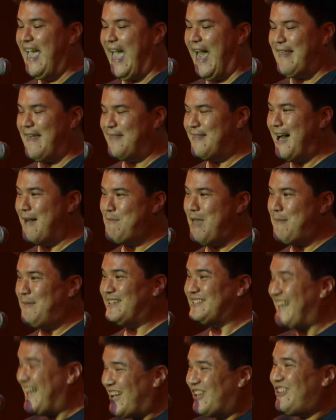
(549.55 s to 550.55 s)
And they thought maybe
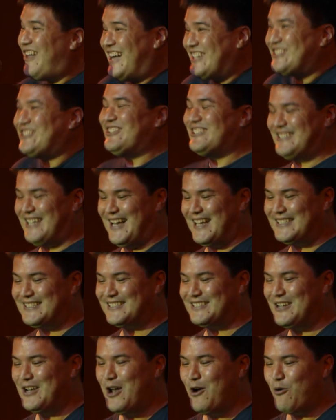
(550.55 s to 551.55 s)
psychological
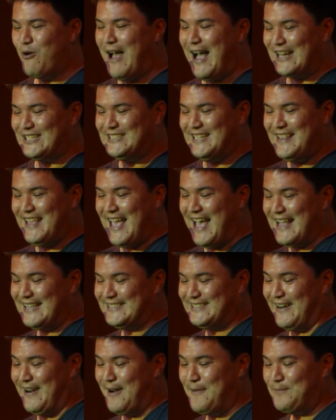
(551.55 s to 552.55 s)
tests were actually the
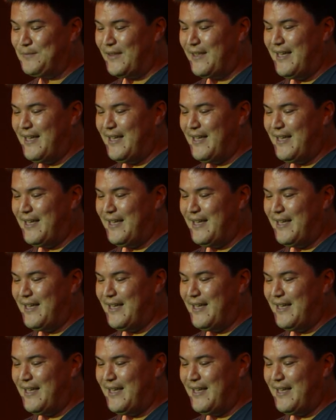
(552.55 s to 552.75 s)
answer.